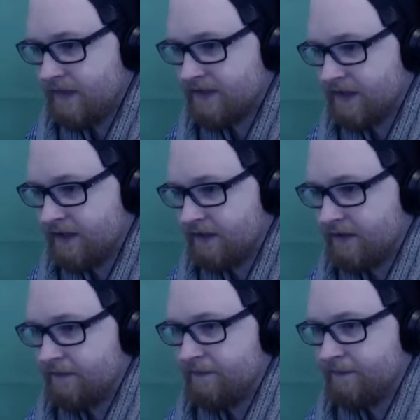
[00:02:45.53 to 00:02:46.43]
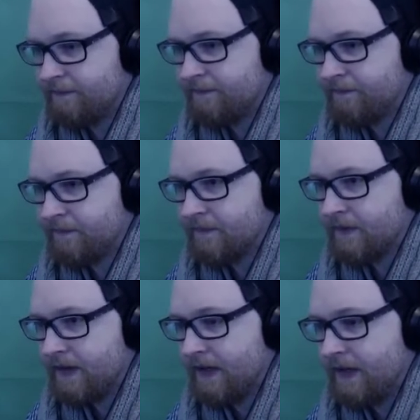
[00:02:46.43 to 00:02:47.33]
That's how you do
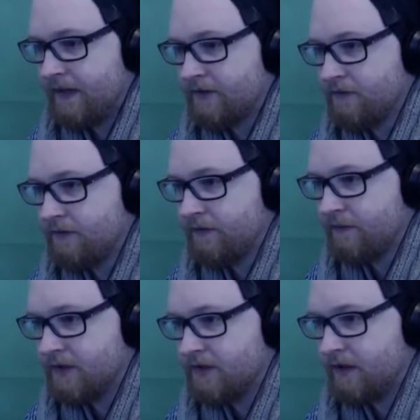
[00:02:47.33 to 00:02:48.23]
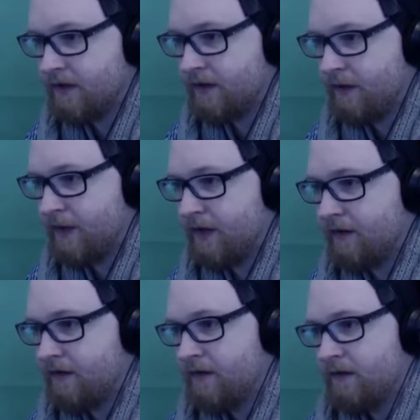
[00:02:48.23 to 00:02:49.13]
it. Hey, that's all of them. Let's go. I'm
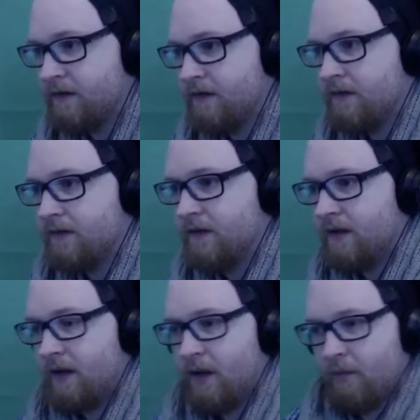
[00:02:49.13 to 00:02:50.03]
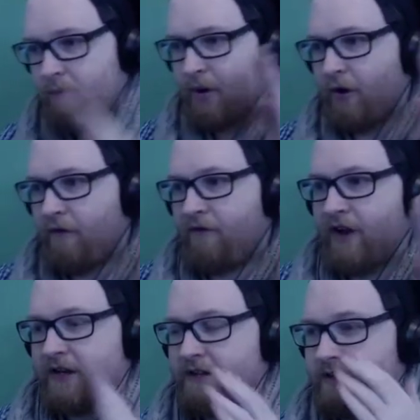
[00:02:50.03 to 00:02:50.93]
out. Perfect.